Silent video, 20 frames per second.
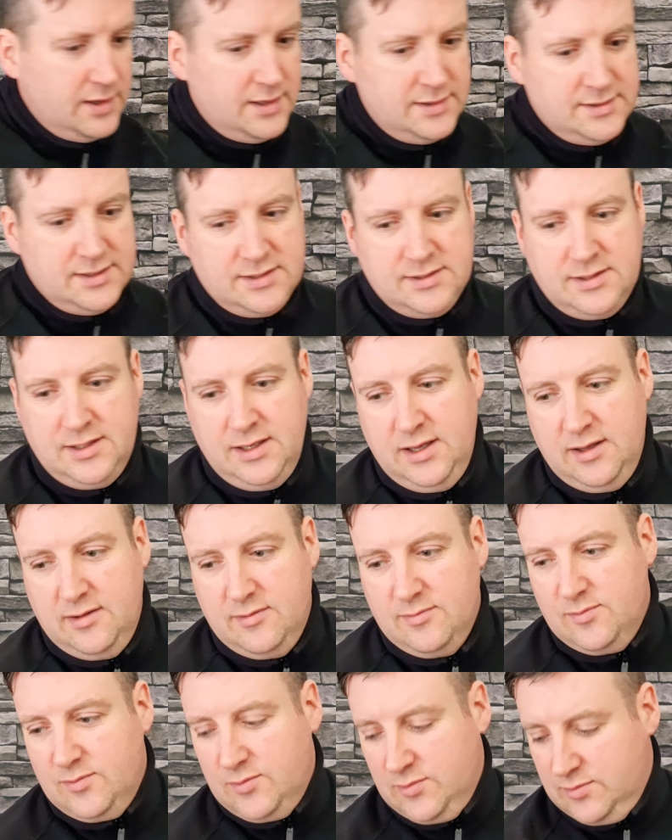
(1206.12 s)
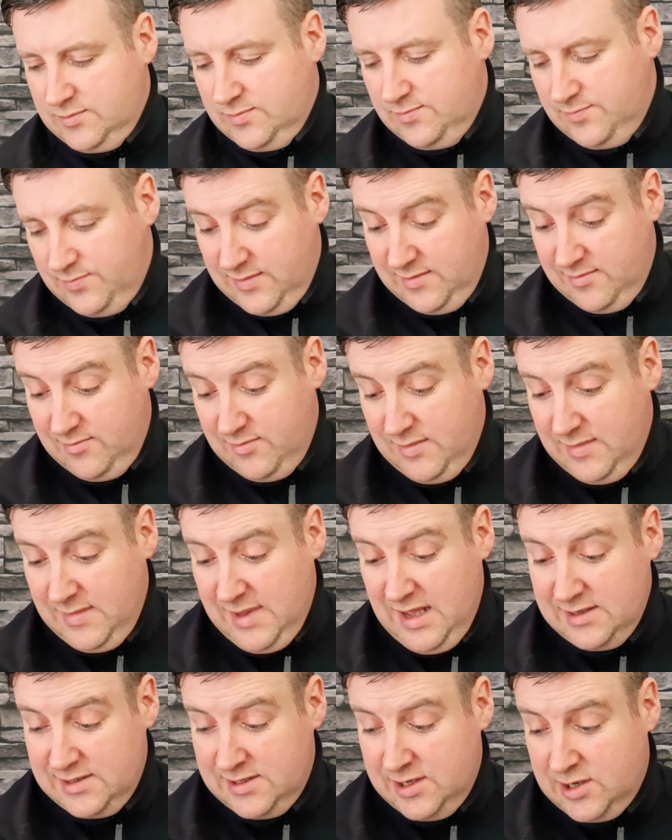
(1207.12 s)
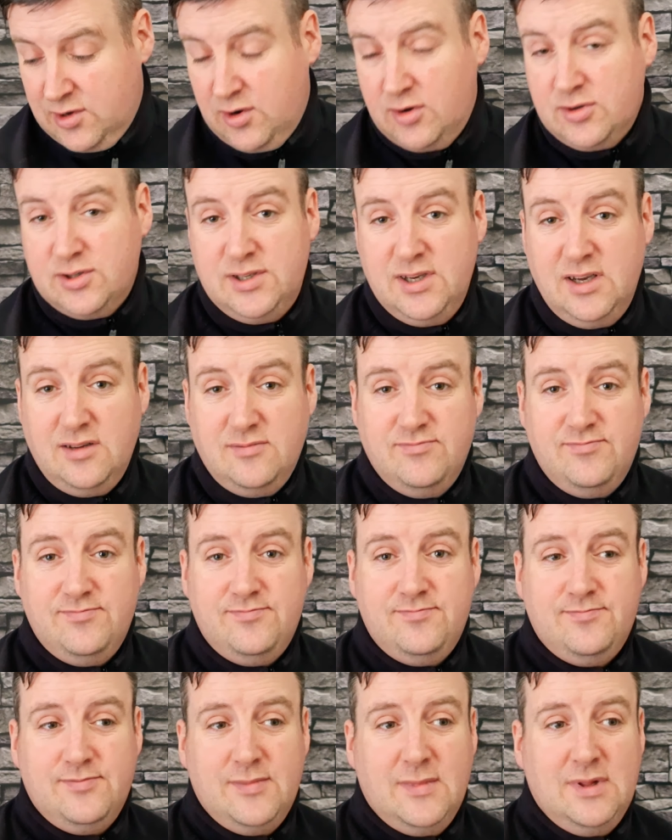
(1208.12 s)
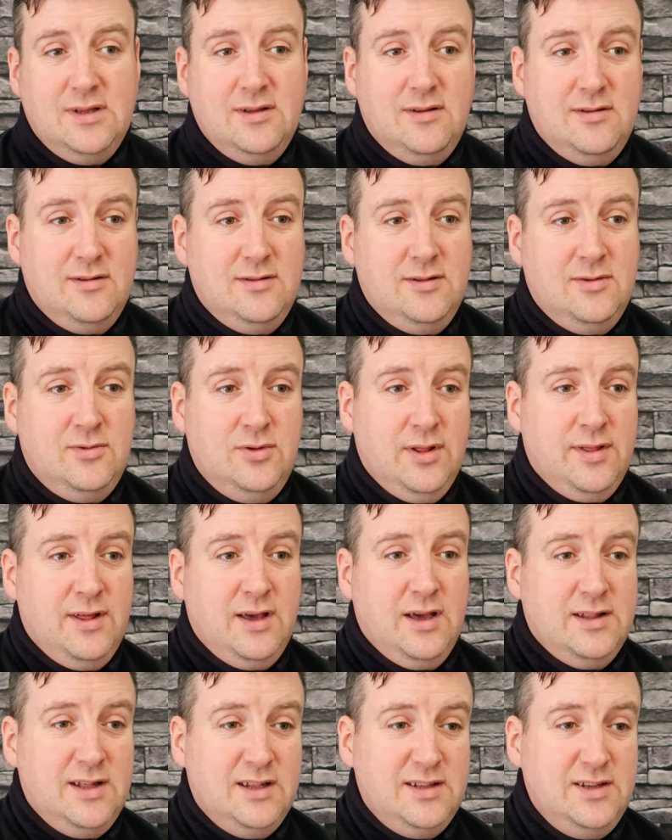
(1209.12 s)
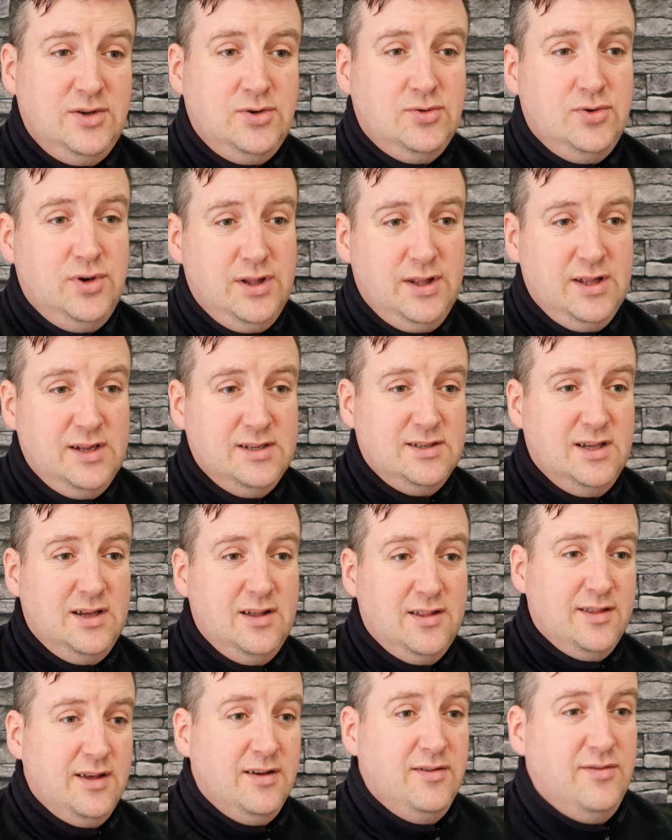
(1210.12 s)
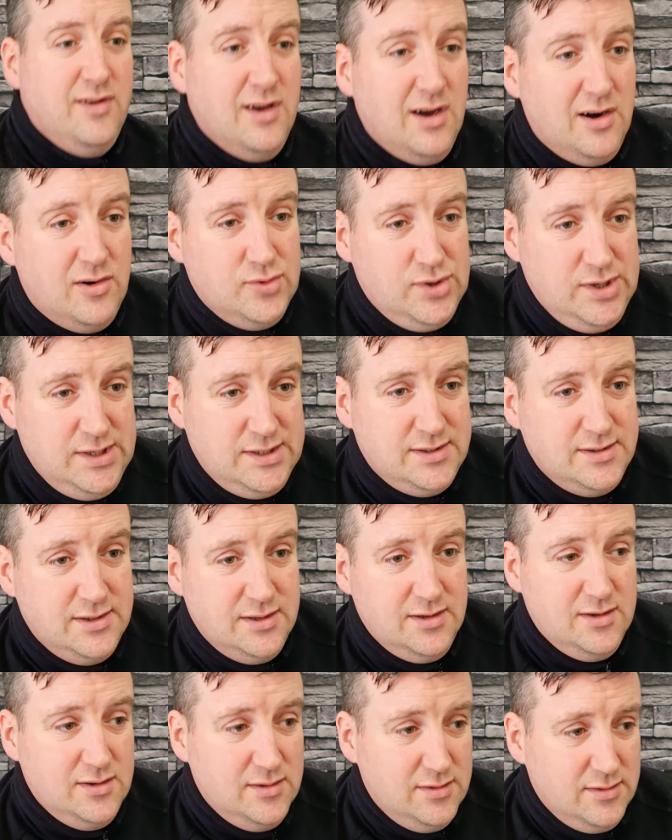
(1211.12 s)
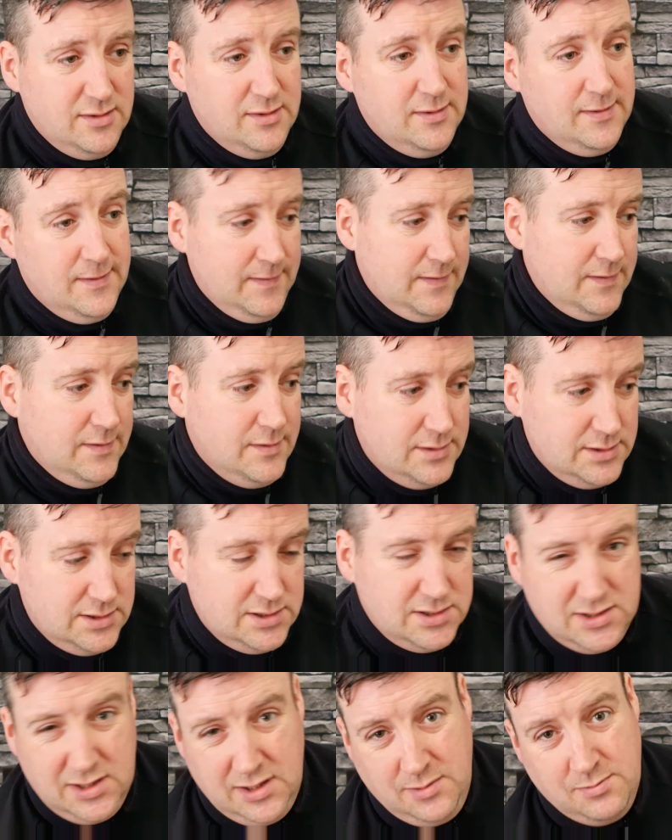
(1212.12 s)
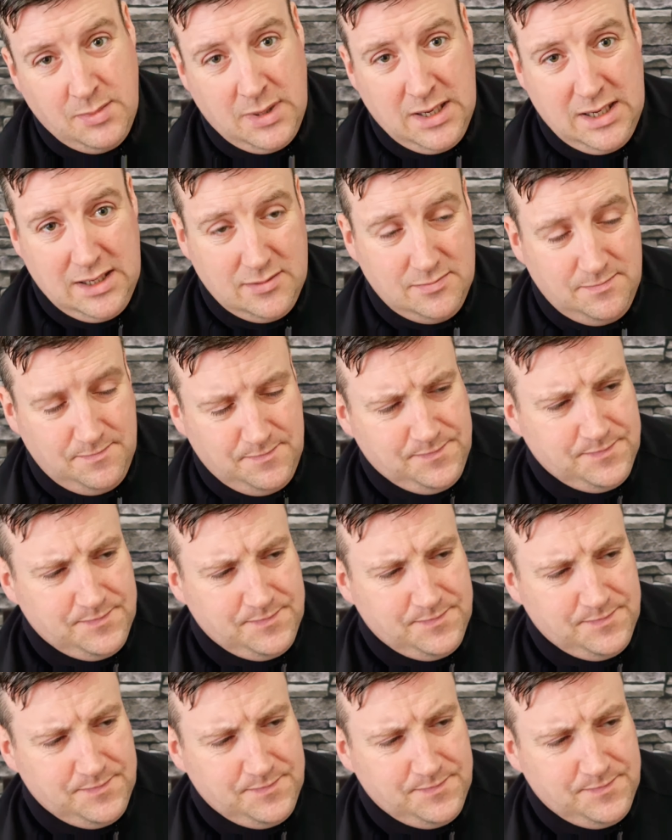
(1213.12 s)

as I say, that's the crux of it. The only thing I didn't show you there is that thing for Aldi's, the sleeping mat.